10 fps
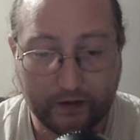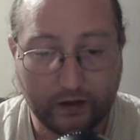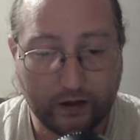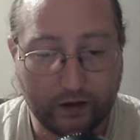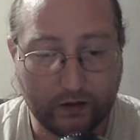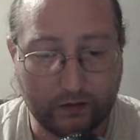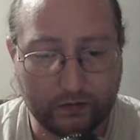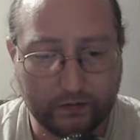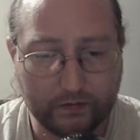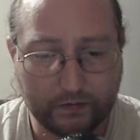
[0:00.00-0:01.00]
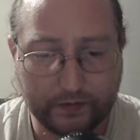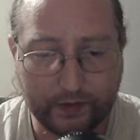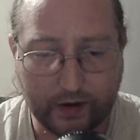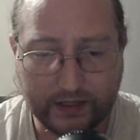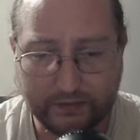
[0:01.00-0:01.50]
"Oh,
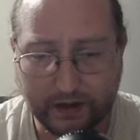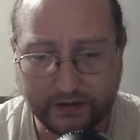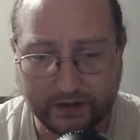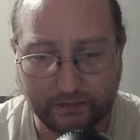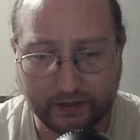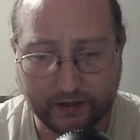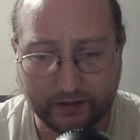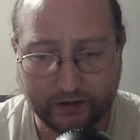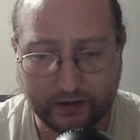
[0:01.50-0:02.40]
do I smell something?"